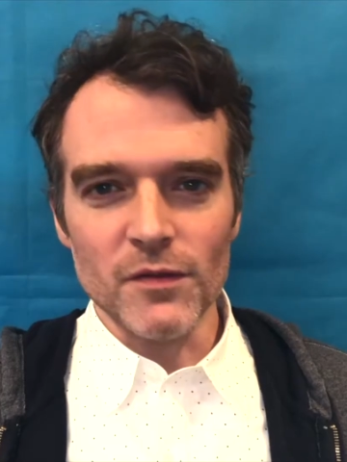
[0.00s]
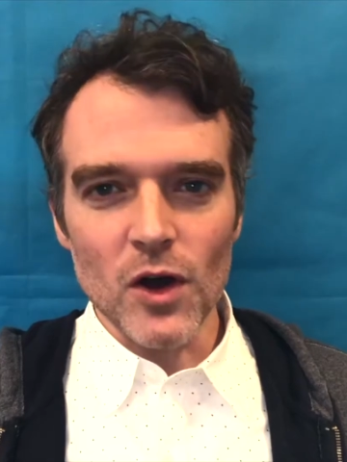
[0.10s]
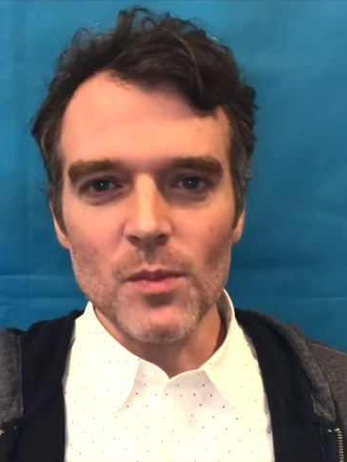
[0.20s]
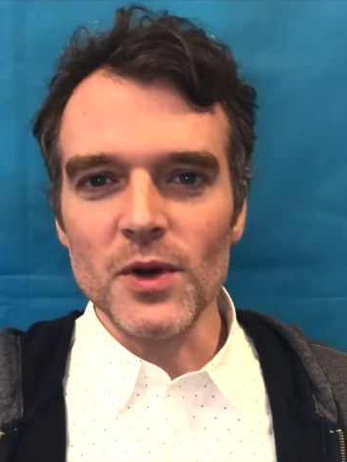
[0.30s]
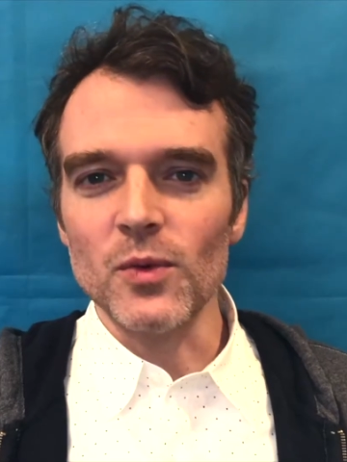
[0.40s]
all
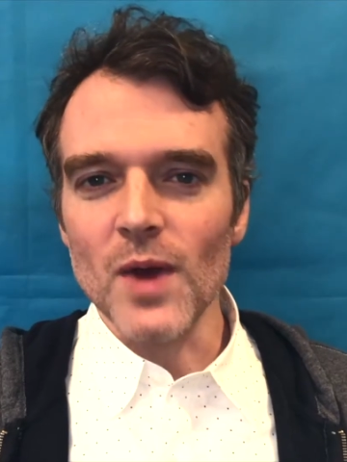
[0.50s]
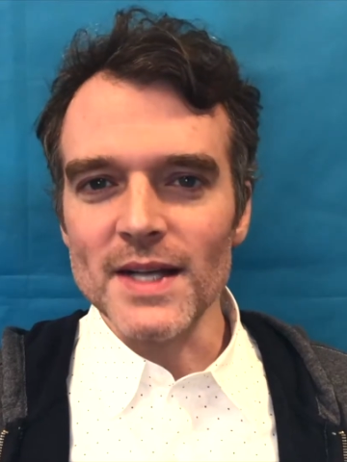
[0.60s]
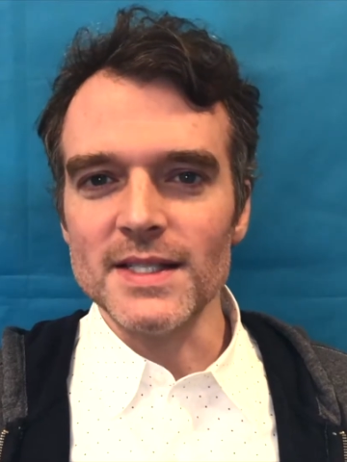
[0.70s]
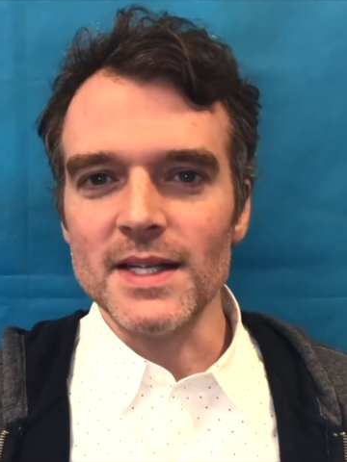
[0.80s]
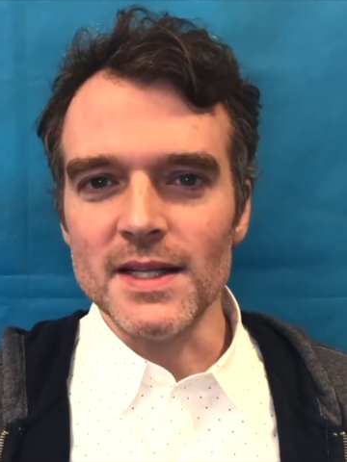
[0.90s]
been
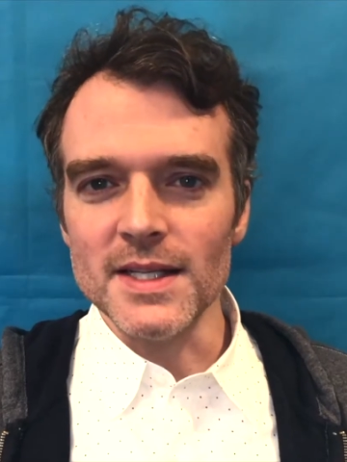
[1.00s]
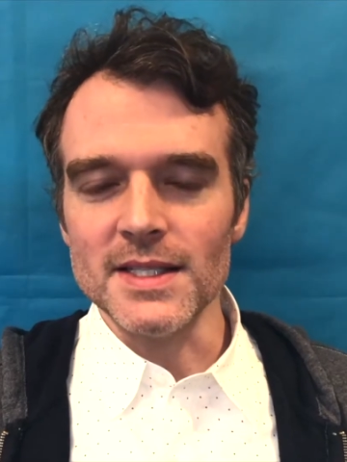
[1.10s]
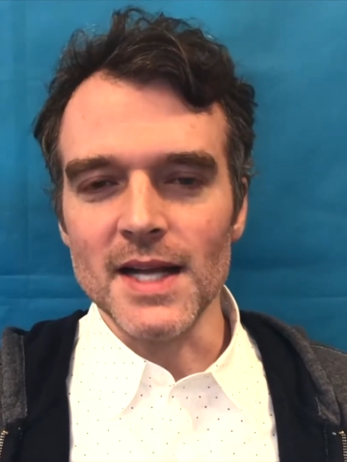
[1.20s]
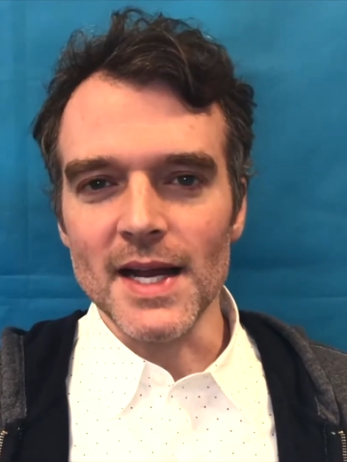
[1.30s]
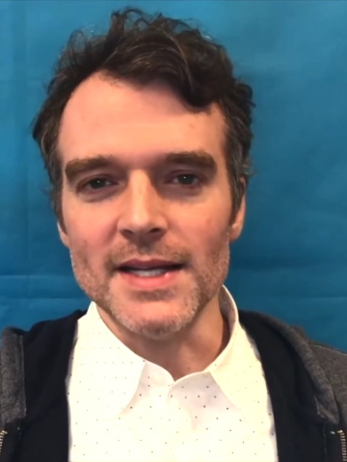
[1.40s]
arrested this
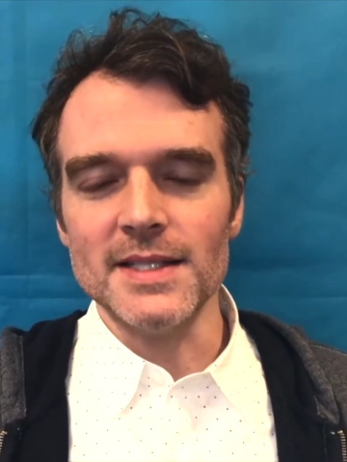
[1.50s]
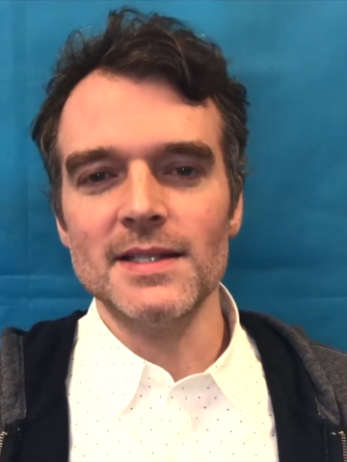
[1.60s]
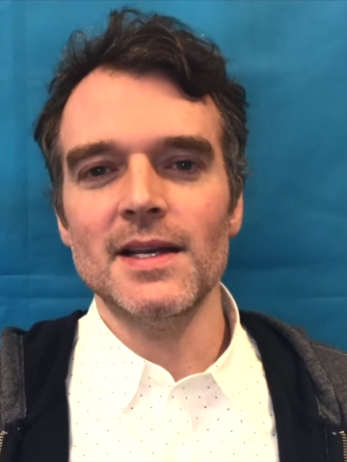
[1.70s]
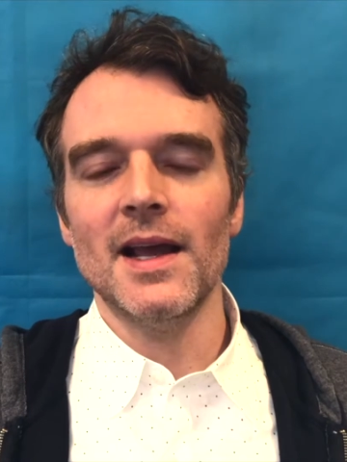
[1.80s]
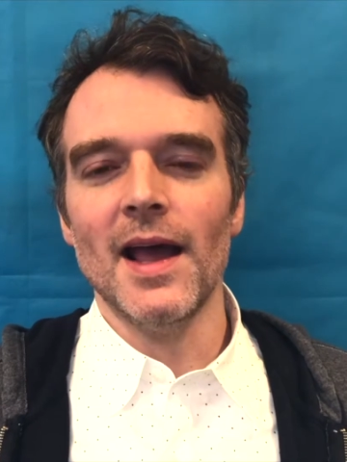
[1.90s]
night,
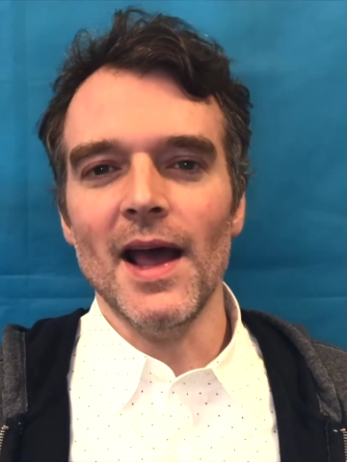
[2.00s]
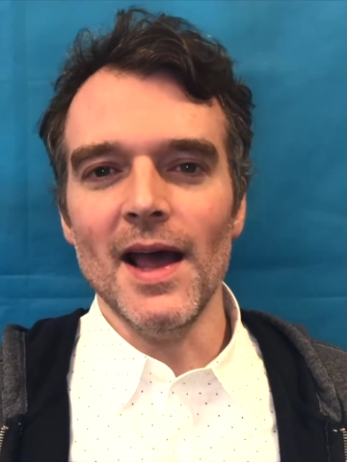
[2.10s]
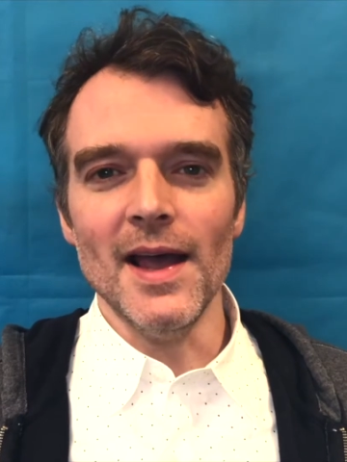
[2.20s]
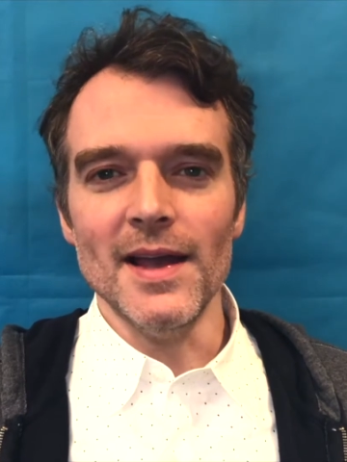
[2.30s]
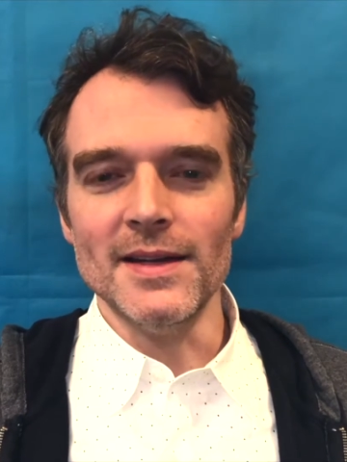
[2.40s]

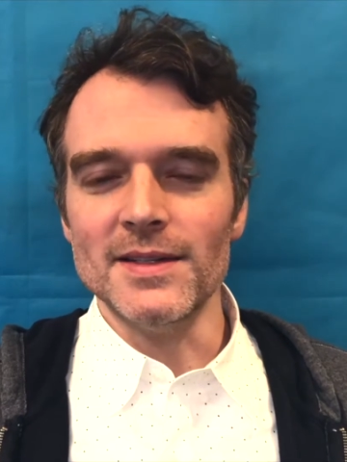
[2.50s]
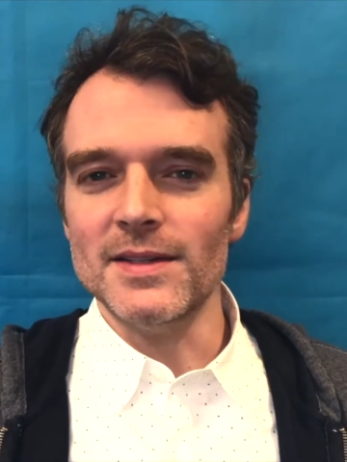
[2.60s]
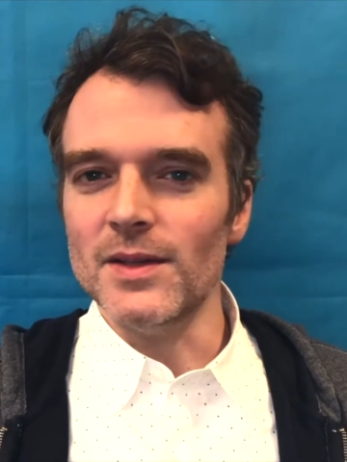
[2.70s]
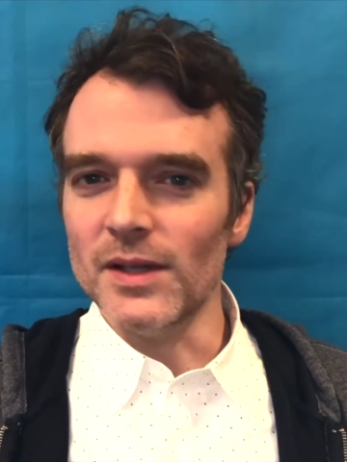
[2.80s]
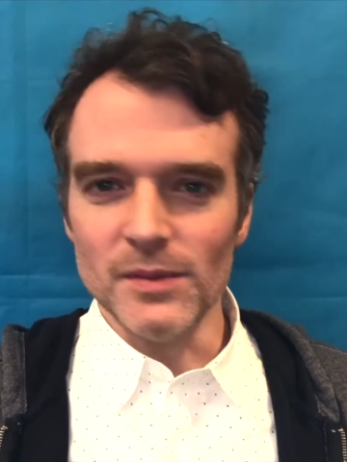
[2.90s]
and
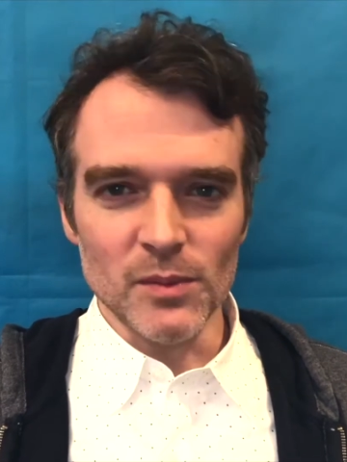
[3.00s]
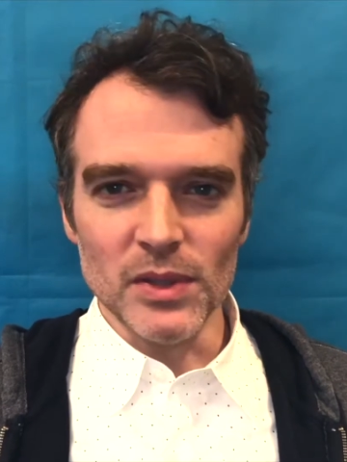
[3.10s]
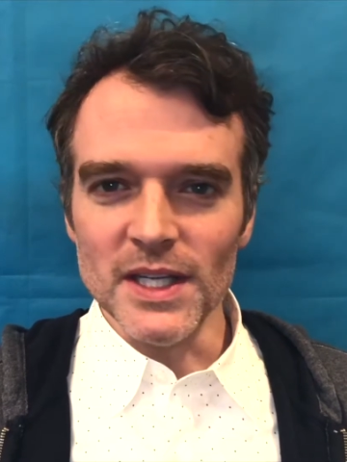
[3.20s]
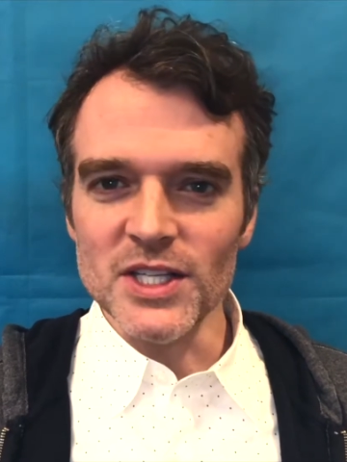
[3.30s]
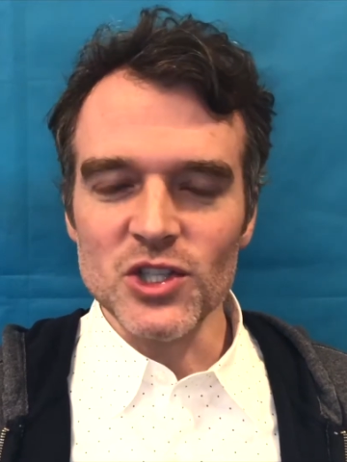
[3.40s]
the
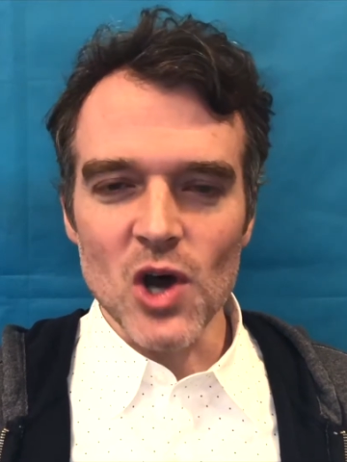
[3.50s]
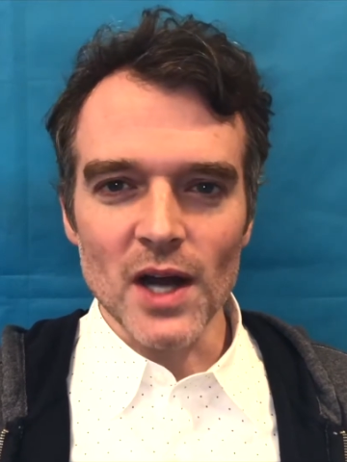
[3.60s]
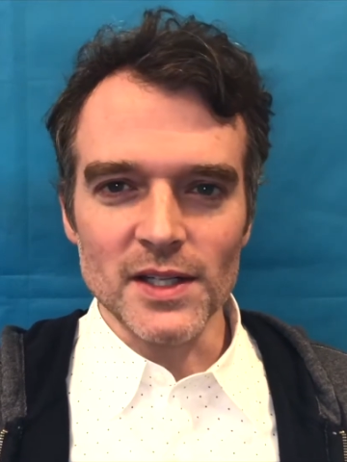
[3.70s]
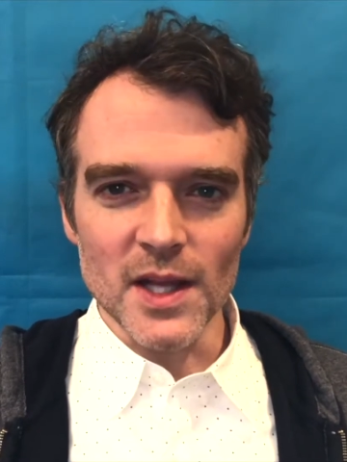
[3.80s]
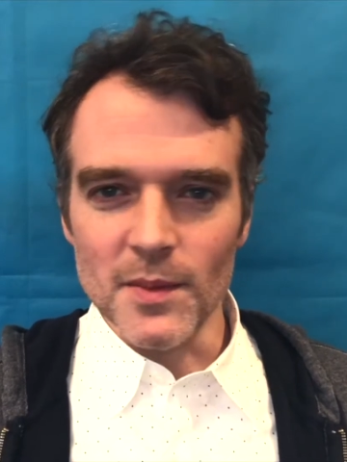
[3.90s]
police talk
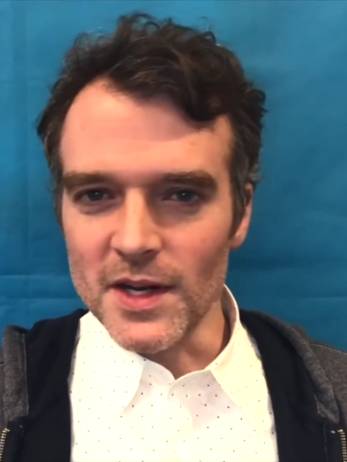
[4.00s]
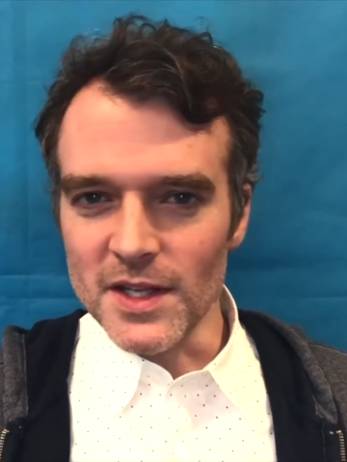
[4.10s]
to them. And in